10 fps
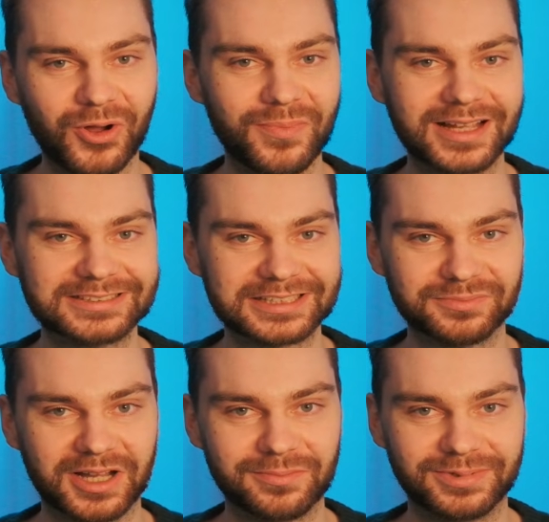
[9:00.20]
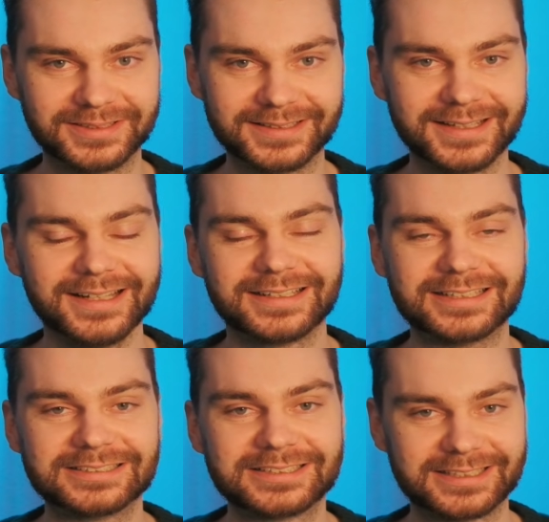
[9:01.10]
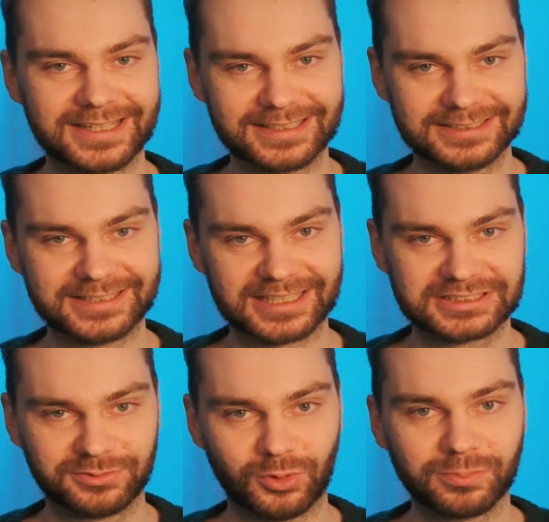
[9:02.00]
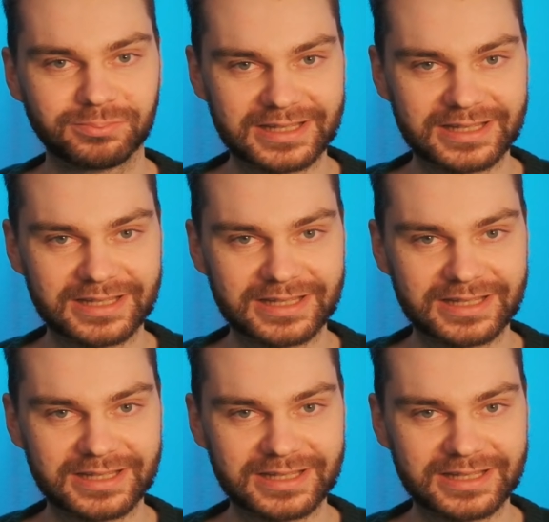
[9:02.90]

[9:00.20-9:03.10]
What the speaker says: more amazing in my opinion than sitting at a desk for